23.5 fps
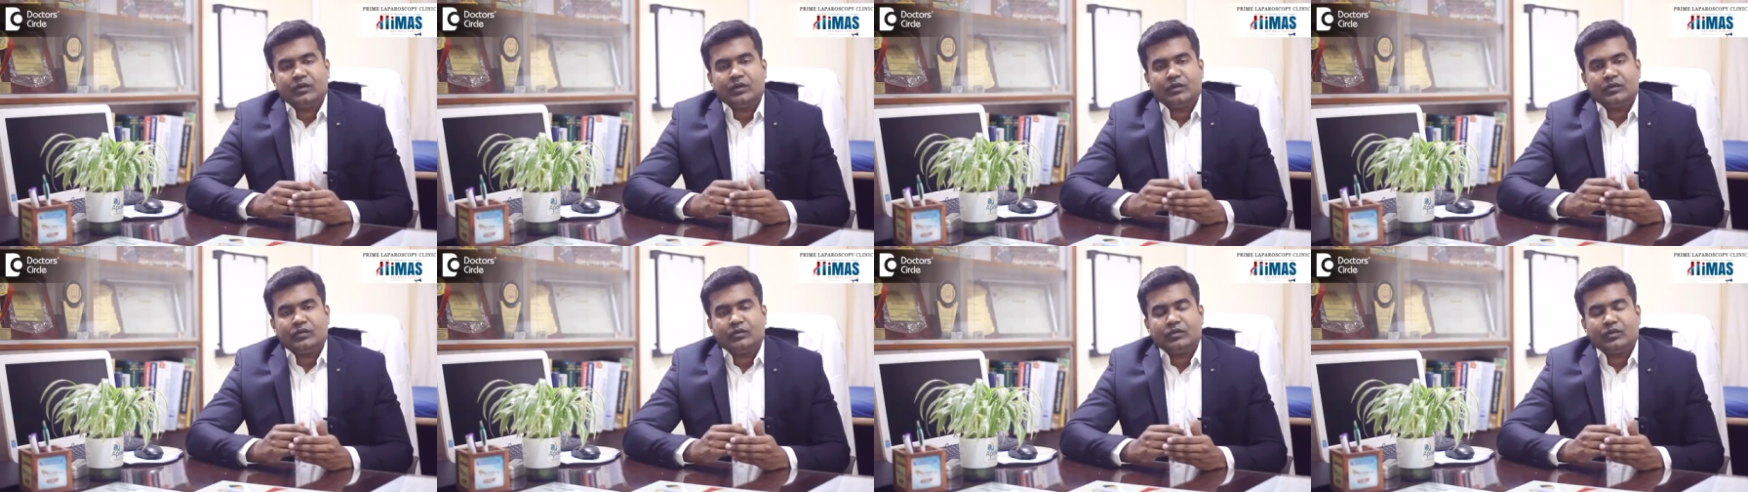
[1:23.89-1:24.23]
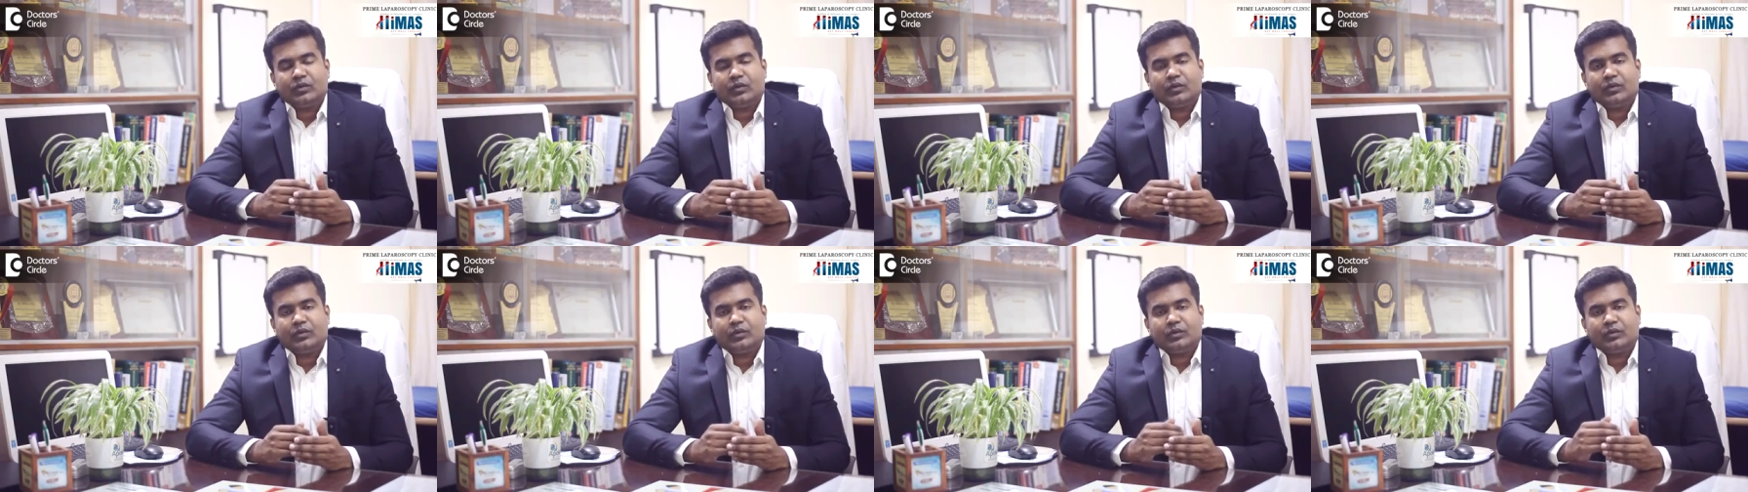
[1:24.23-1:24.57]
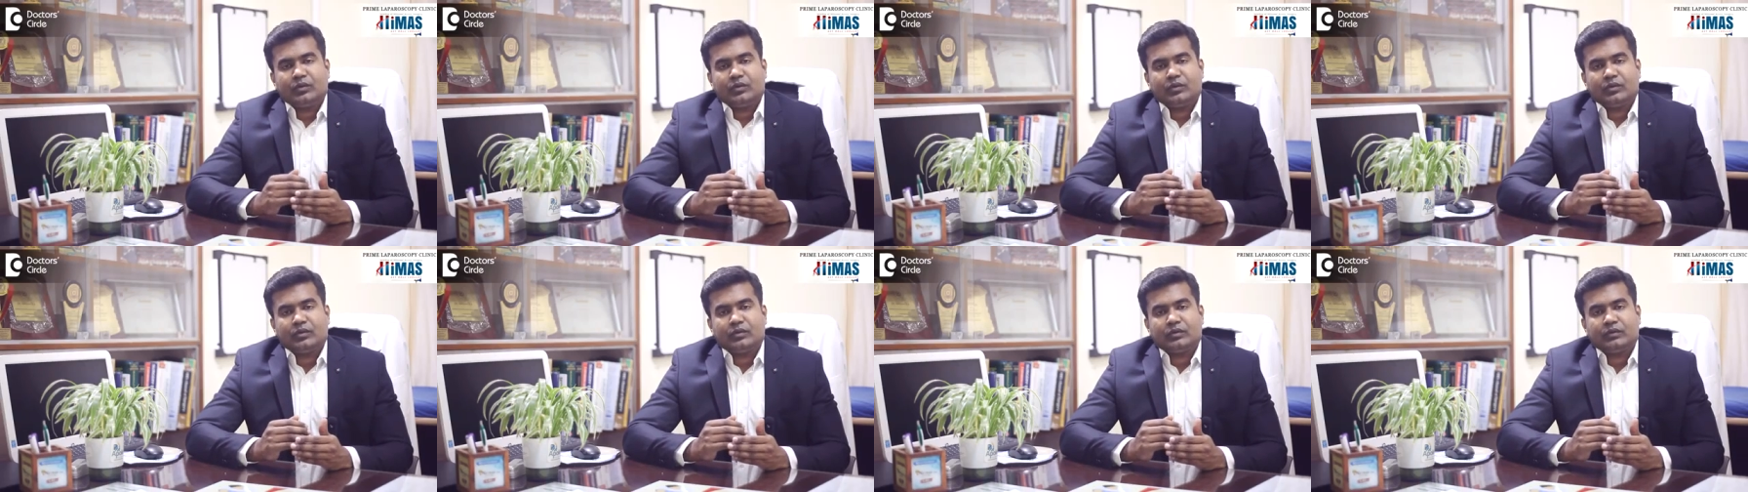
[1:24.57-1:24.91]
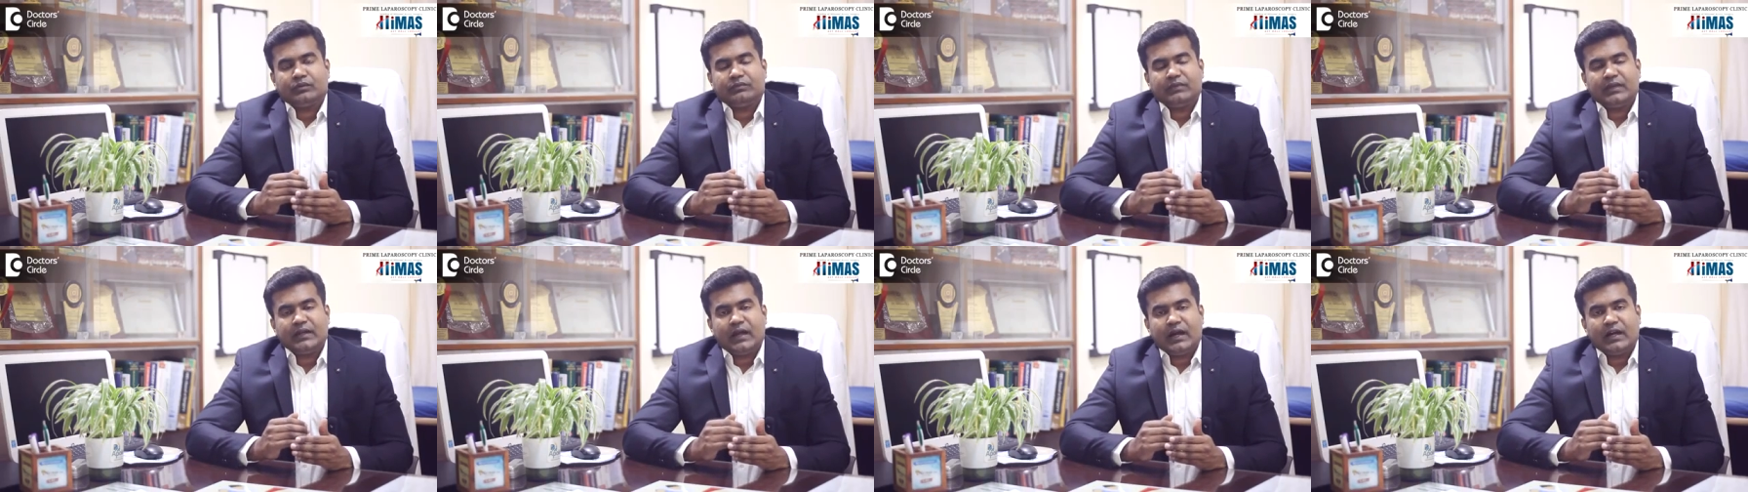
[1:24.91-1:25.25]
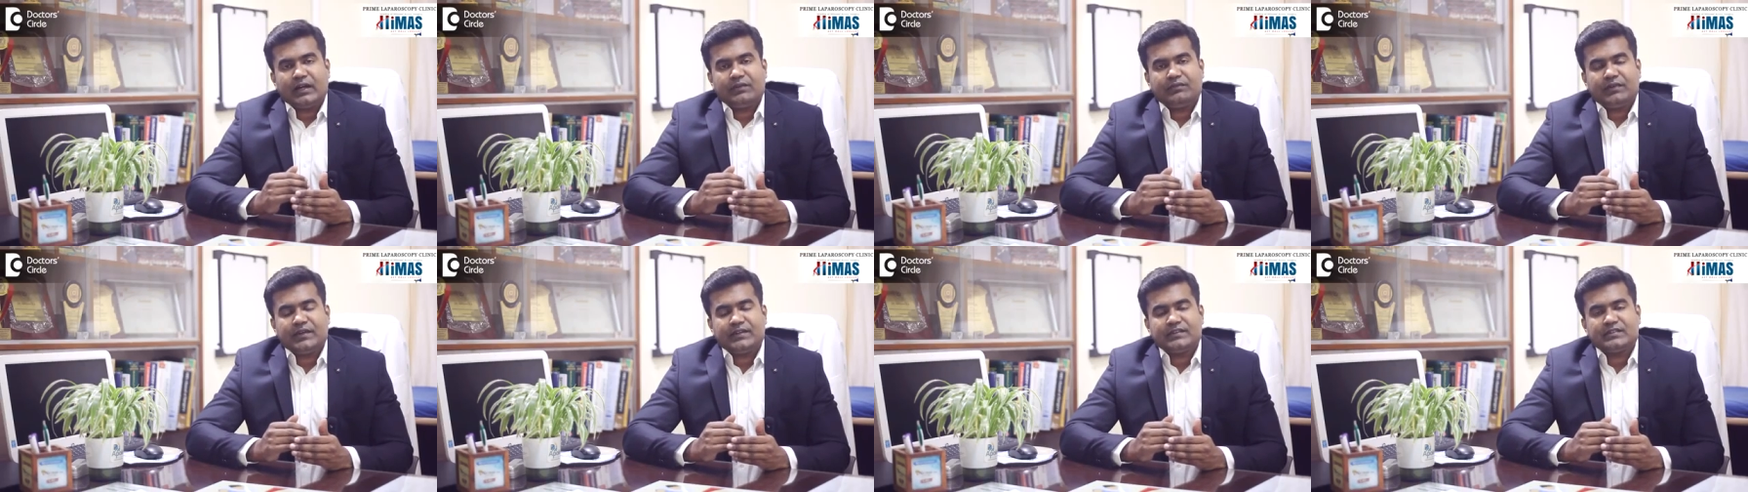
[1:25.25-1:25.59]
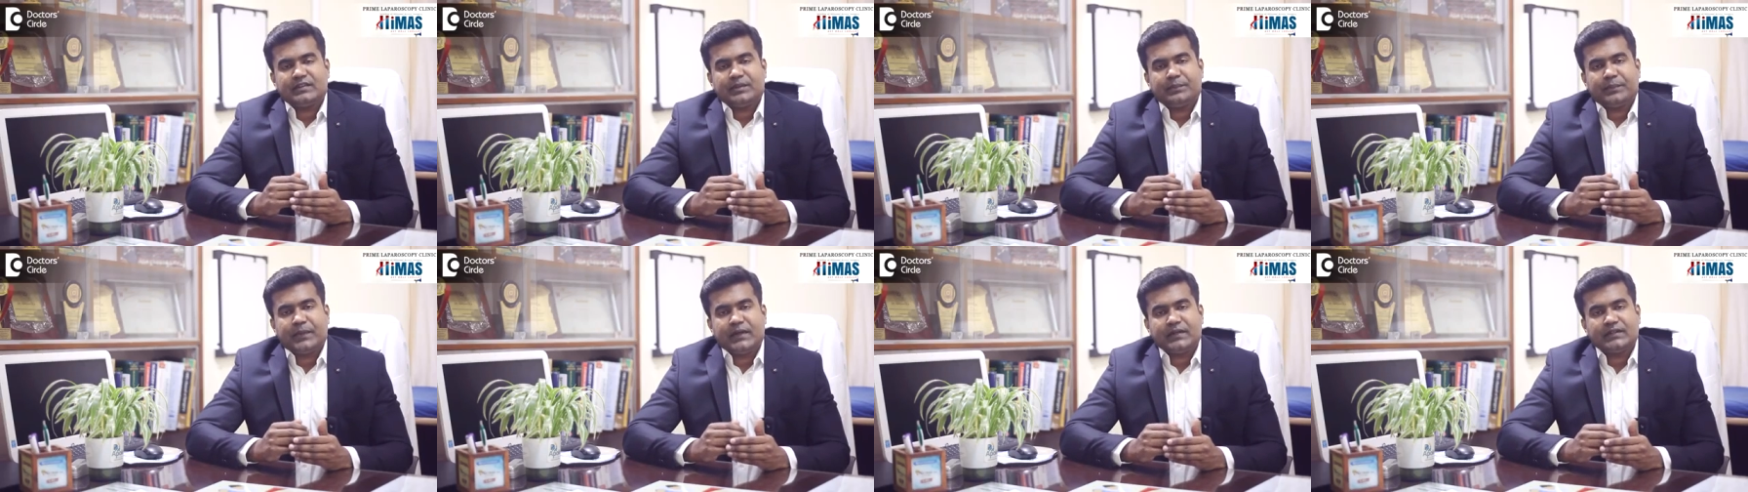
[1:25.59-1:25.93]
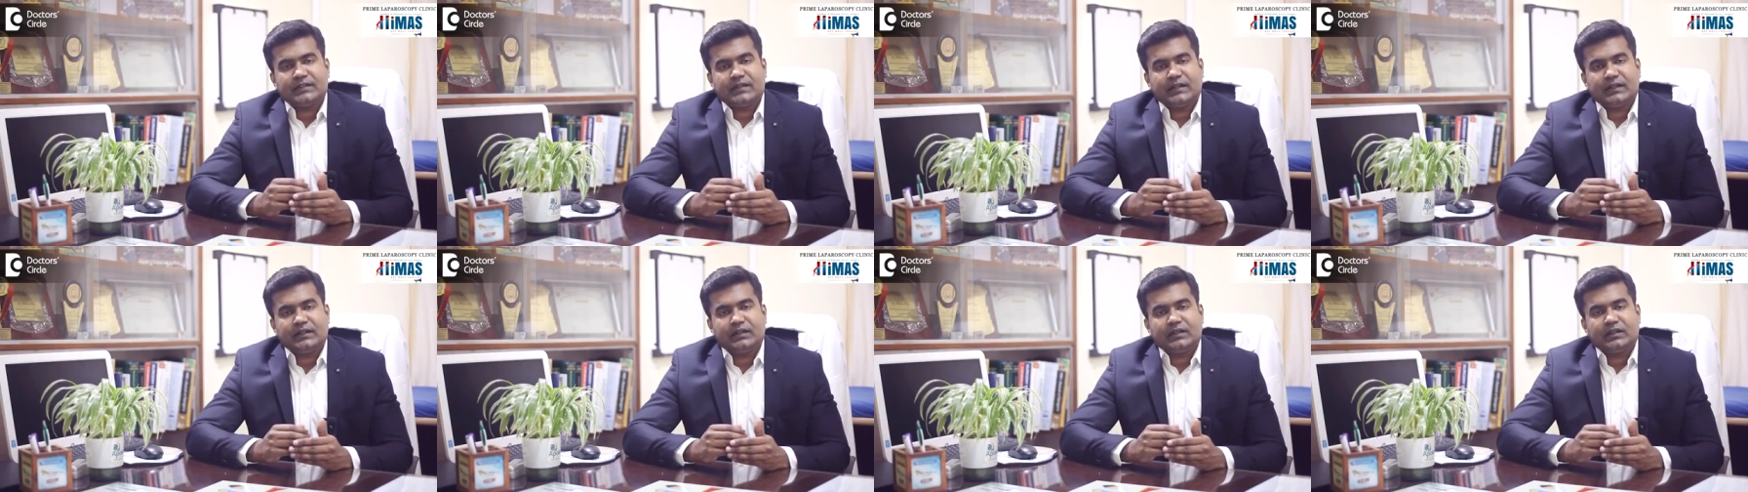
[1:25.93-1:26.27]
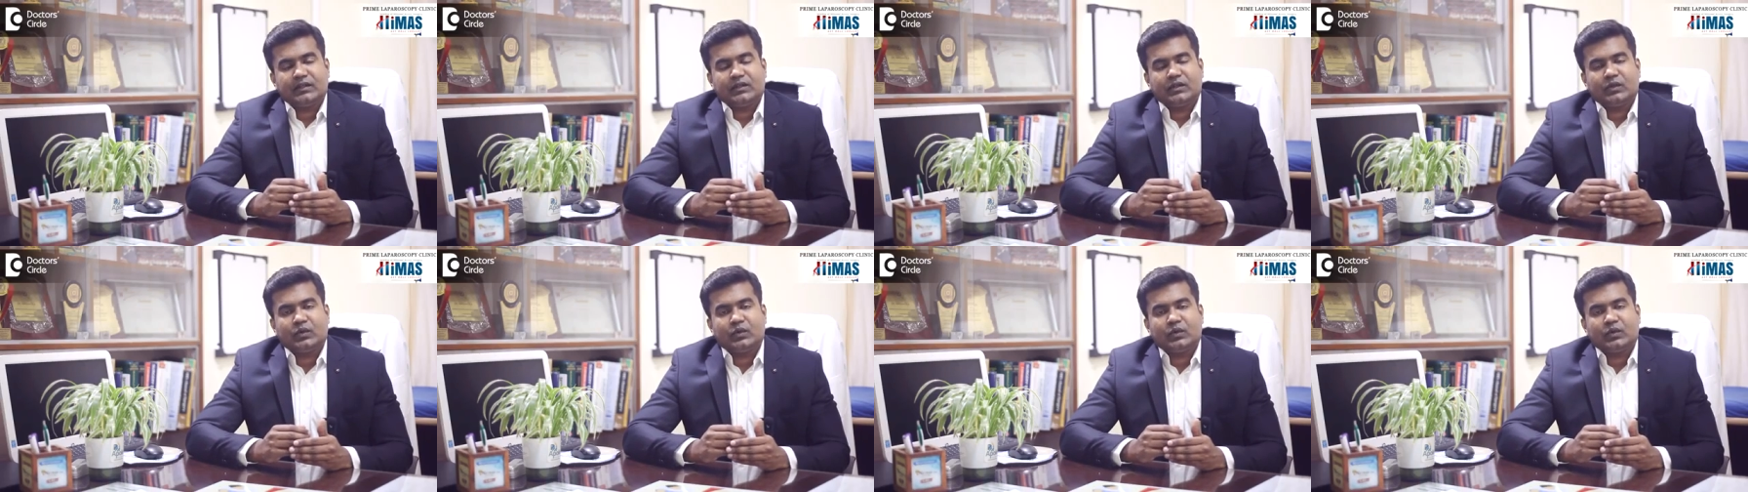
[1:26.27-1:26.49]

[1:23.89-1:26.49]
So we advise the patient